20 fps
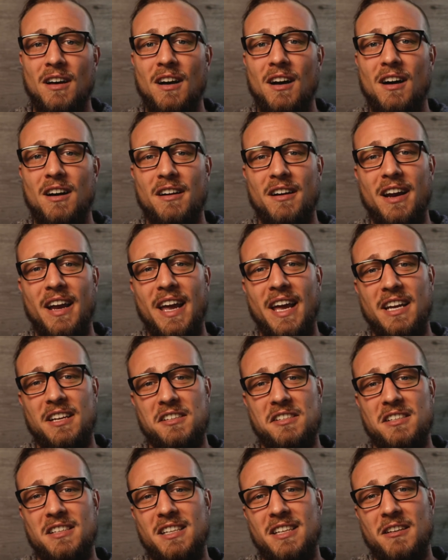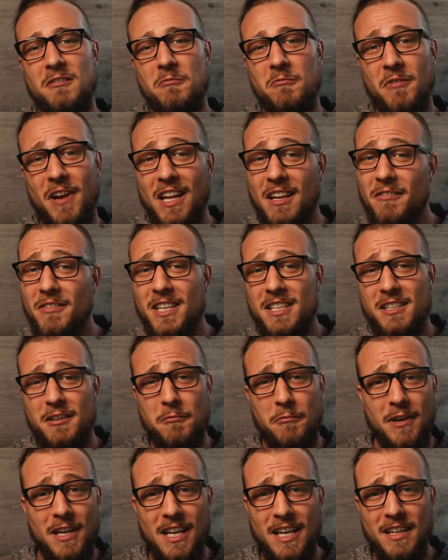are actually relevant
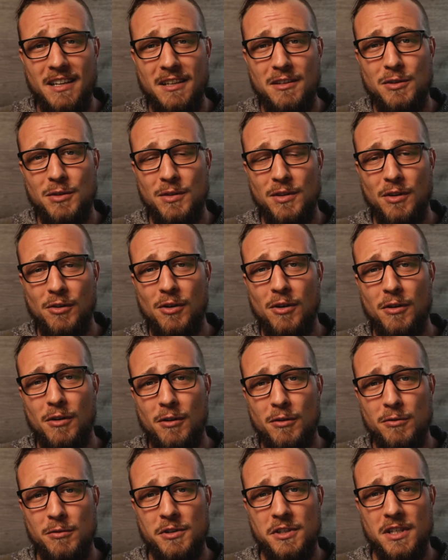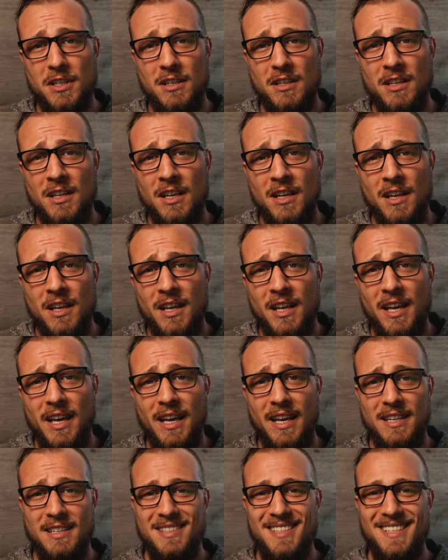and related to the conclusion, and